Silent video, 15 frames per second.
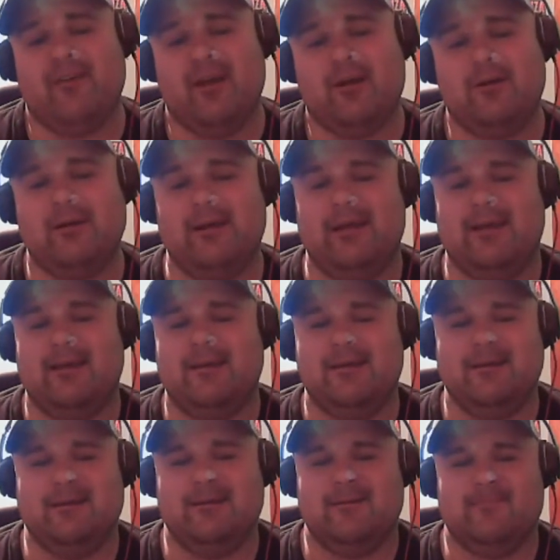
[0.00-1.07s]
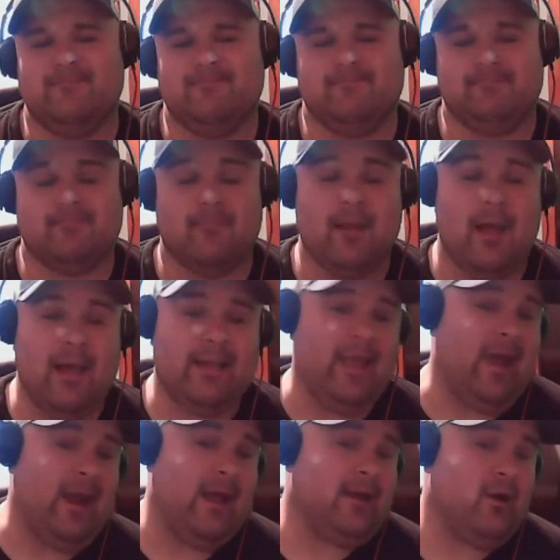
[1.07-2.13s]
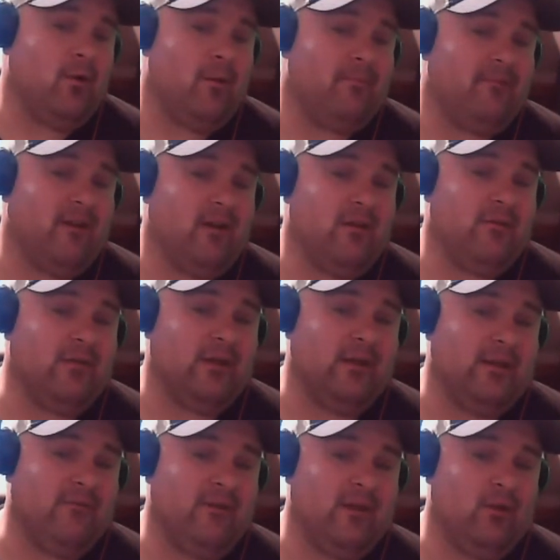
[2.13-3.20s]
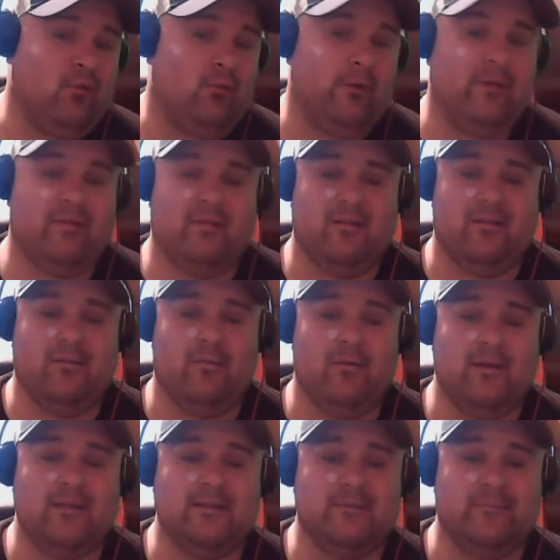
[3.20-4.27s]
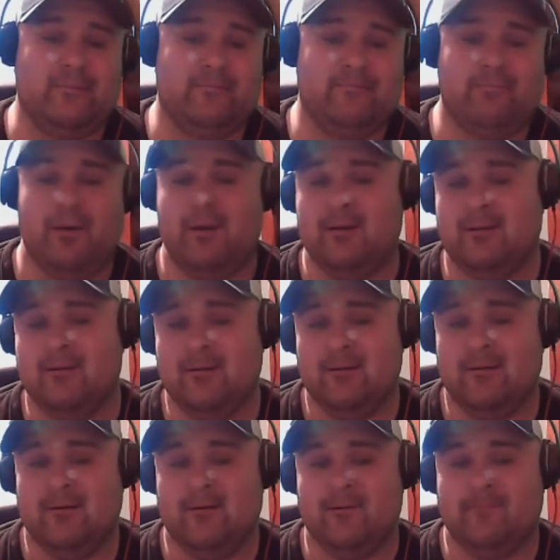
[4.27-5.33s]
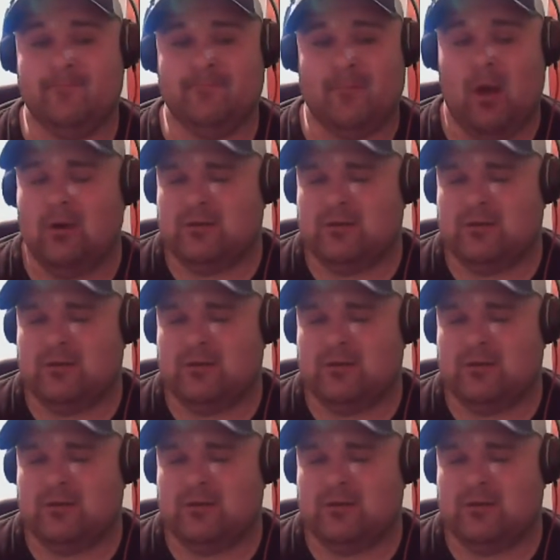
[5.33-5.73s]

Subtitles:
I know I'm very forgiving with the toys, but